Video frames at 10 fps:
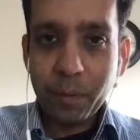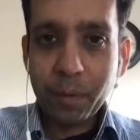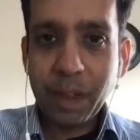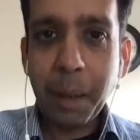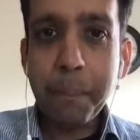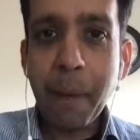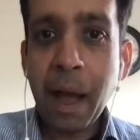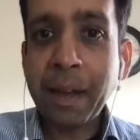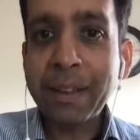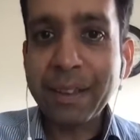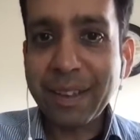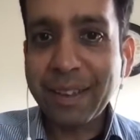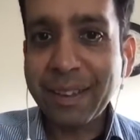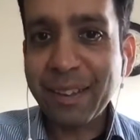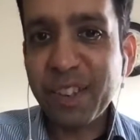combine
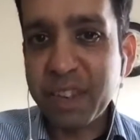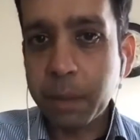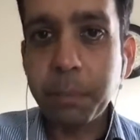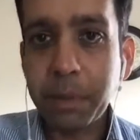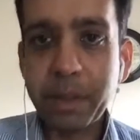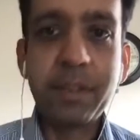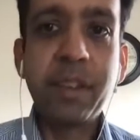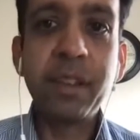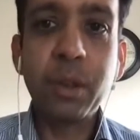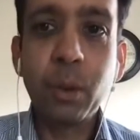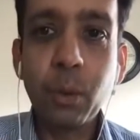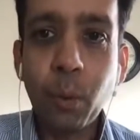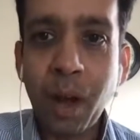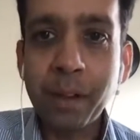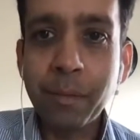these chiplets into
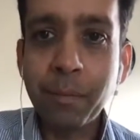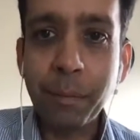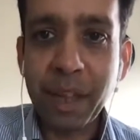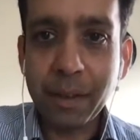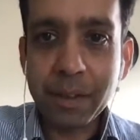one big